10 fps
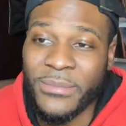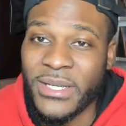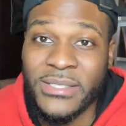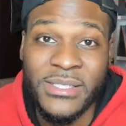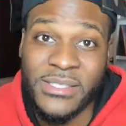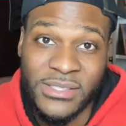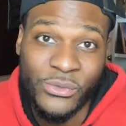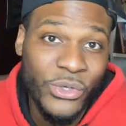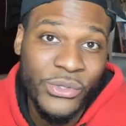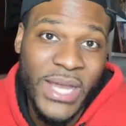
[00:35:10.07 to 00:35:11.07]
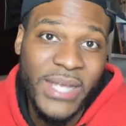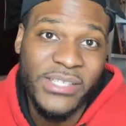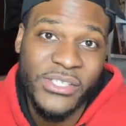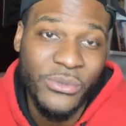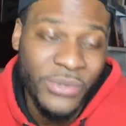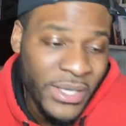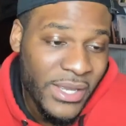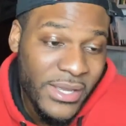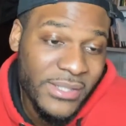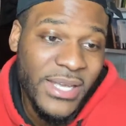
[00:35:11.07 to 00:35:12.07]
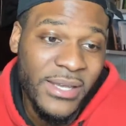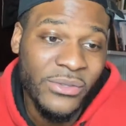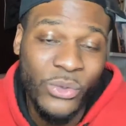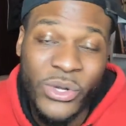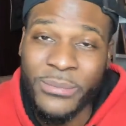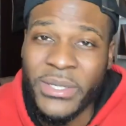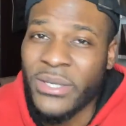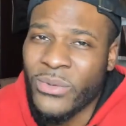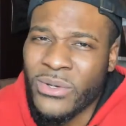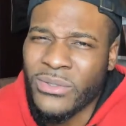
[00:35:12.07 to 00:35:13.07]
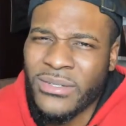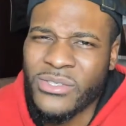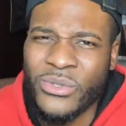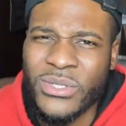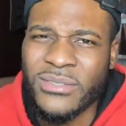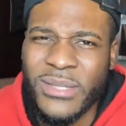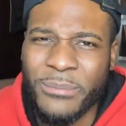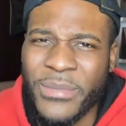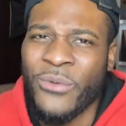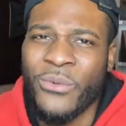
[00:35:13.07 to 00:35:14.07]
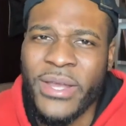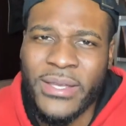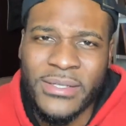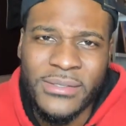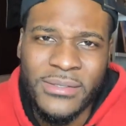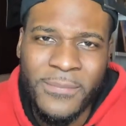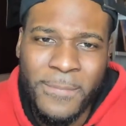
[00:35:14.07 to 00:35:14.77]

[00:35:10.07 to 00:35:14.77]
because he just will not shoot. He'll take a three, but he won't even shoot it mid range.